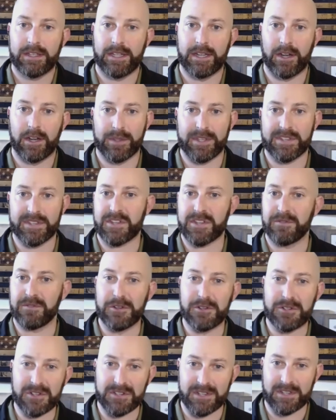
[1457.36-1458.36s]
in these
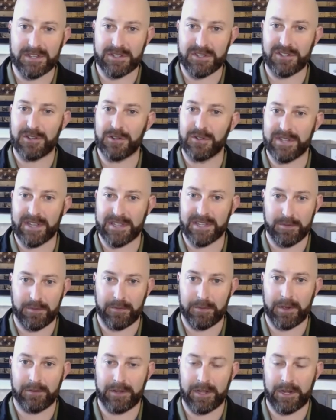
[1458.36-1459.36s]
Confucius Institutes. That's
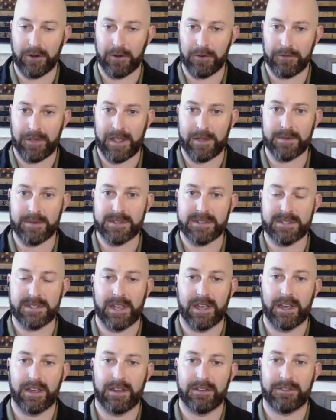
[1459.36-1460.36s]

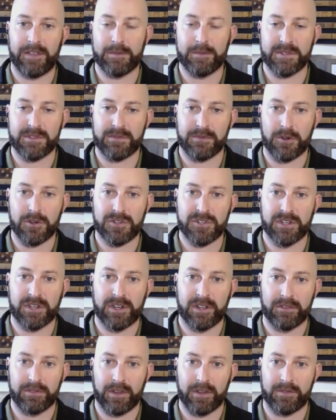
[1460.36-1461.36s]
a famous version
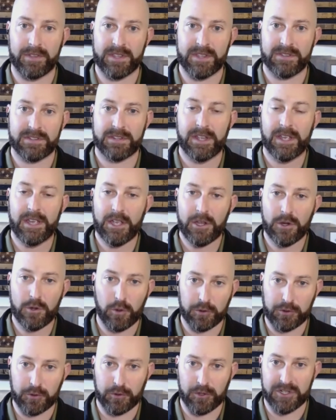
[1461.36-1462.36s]
of these
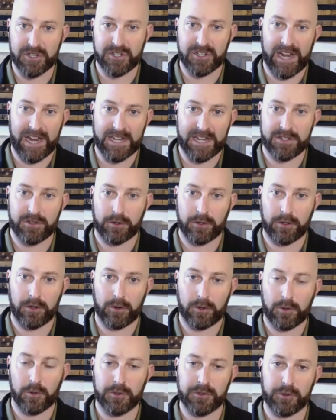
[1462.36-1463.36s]
cultural exchange
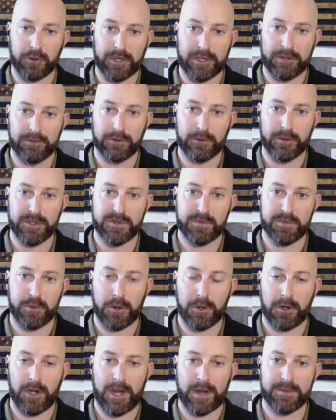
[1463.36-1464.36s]
or cultural influence
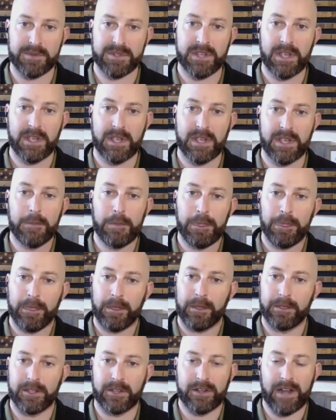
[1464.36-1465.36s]
programs.
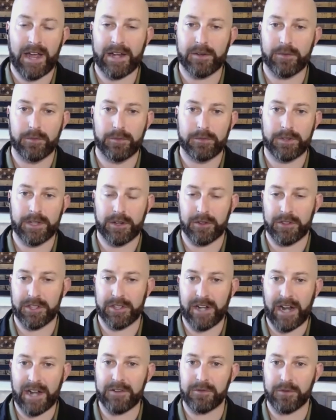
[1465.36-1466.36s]
The
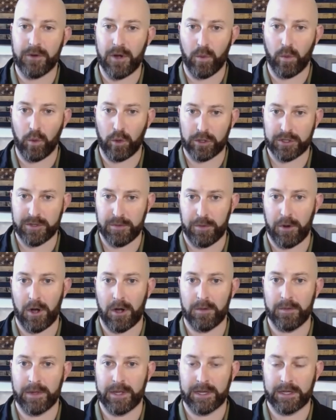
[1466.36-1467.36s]
United Front Work
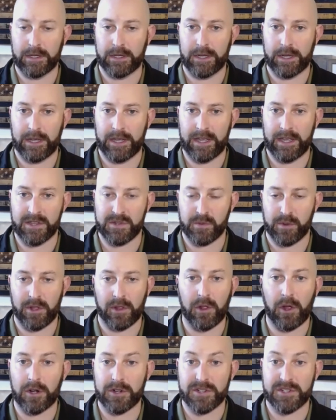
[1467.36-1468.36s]
Department is one of
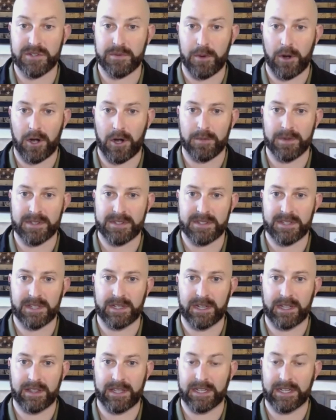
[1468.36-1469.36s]
the largest departments
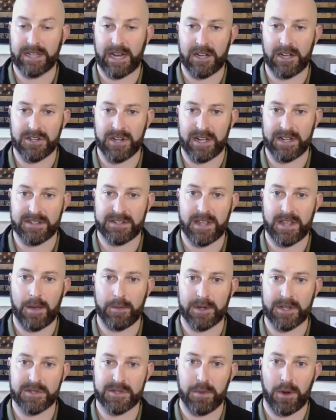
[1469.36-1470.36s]
in the entire Chinese
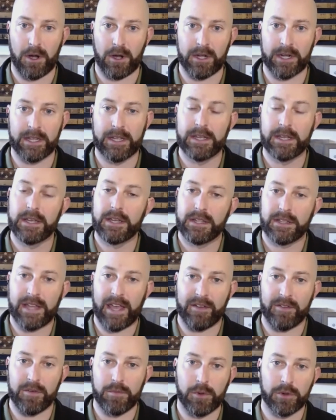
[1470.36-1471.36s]
Communist Party. They
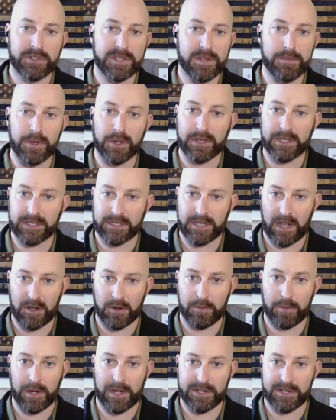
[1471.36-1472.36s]
have a
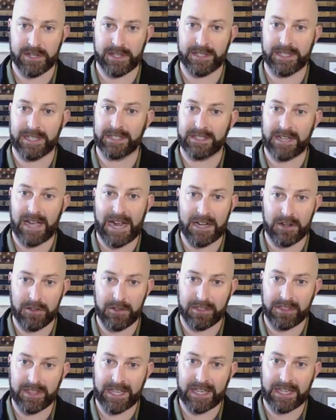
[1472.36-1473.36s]
multi-billion-dollar budget, and the entire
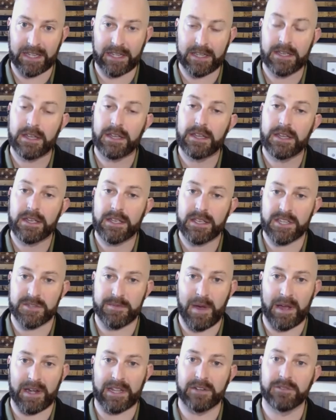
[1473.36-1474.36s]
thing is
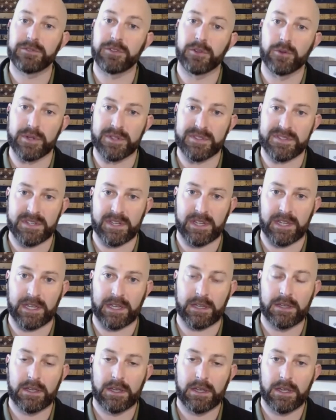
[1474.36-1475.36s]
about
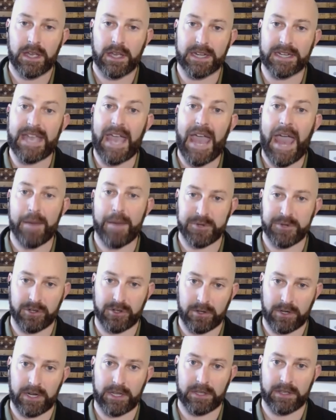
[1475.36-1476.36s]
influencing and
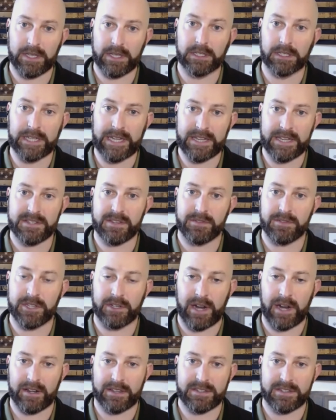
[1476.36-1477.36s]
capturing the elites of the
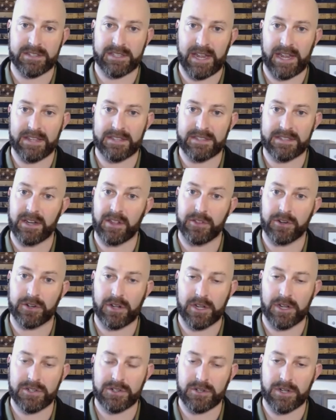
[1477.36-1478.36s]
United States and other
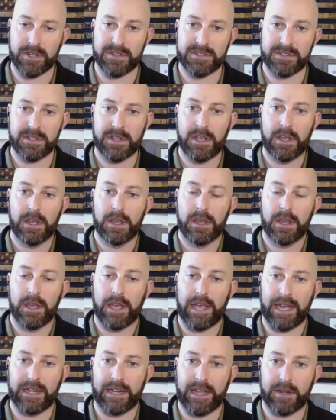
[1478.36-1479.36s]
countries,
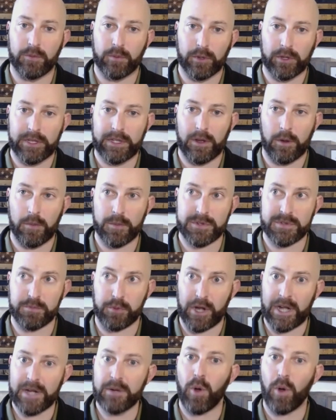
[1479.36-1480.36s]
and really almost
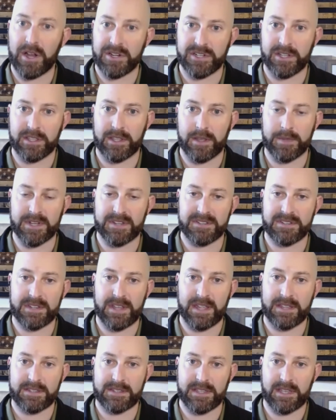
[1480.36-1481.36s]
brainwashing them in a
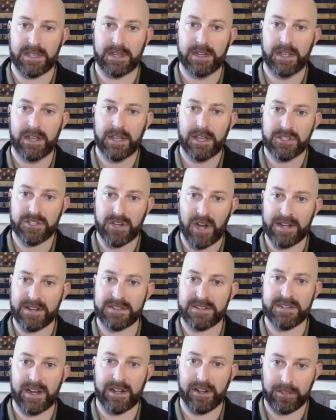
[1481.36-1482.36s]
sense that
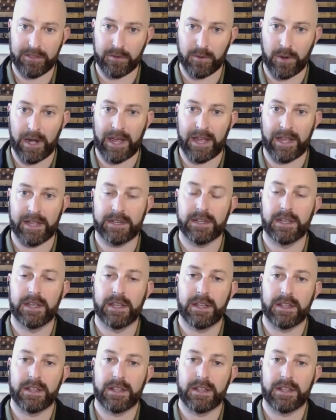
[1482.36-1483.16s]
China's not a threat,